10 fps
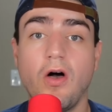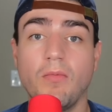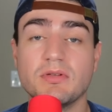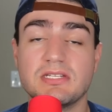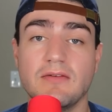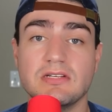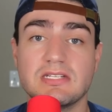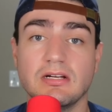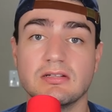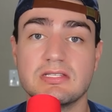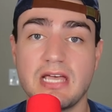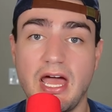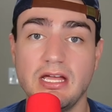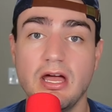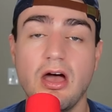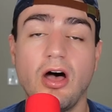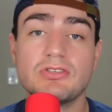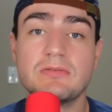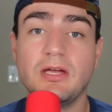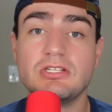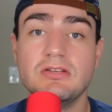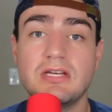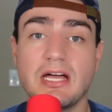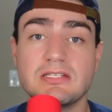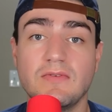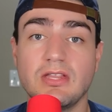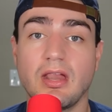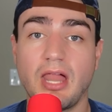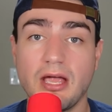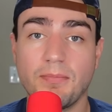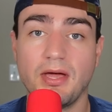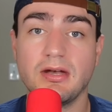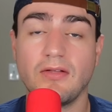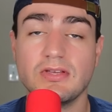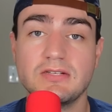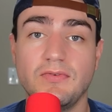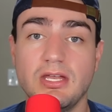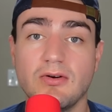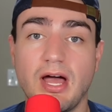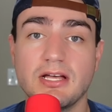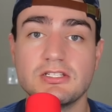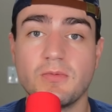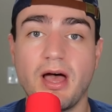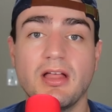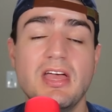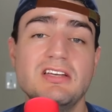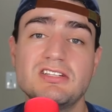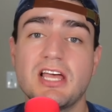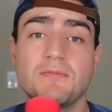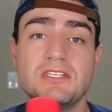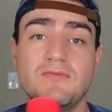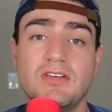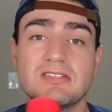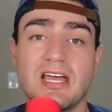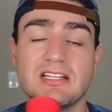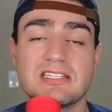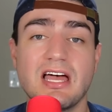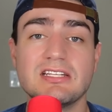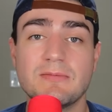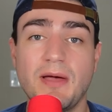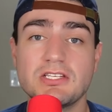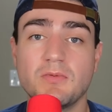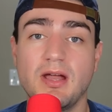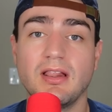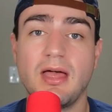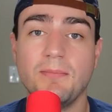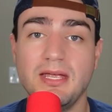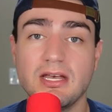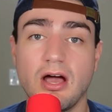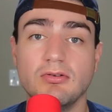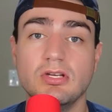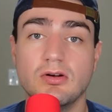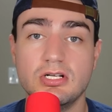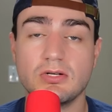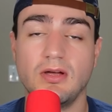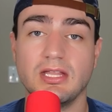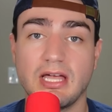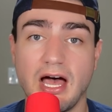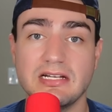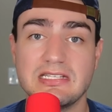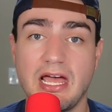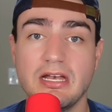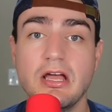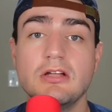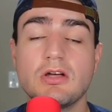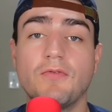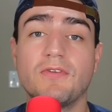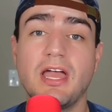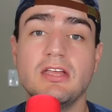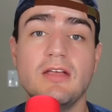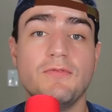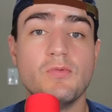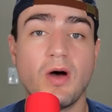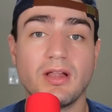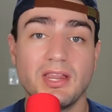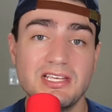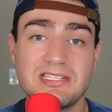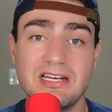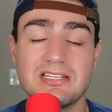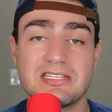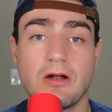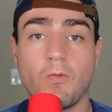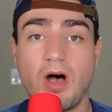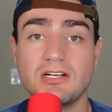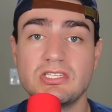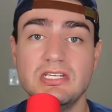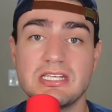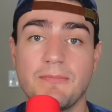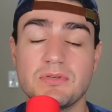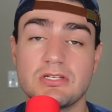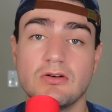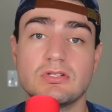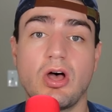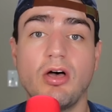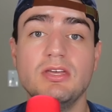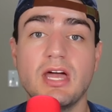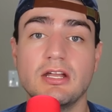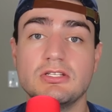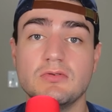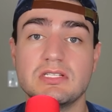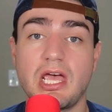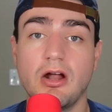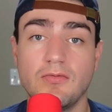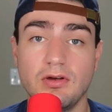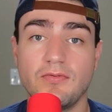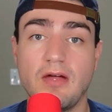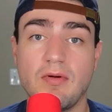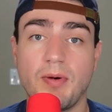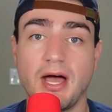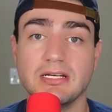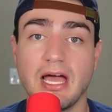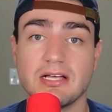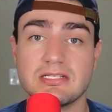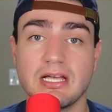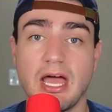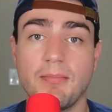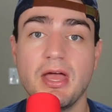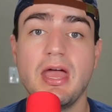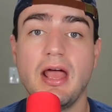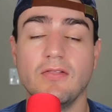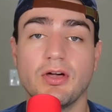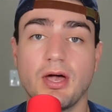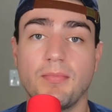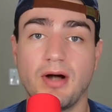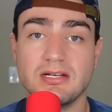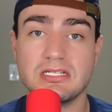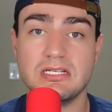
almost every single day. Also, make sure you guys have hit the like button on this video as well. Just helps these videos out a ton. It's the best way to let me know you're enjoying the content. Don't forget, if you want to listen instead of watch these episodes, all you got to do is head over to your favorite podcasting app and look up Red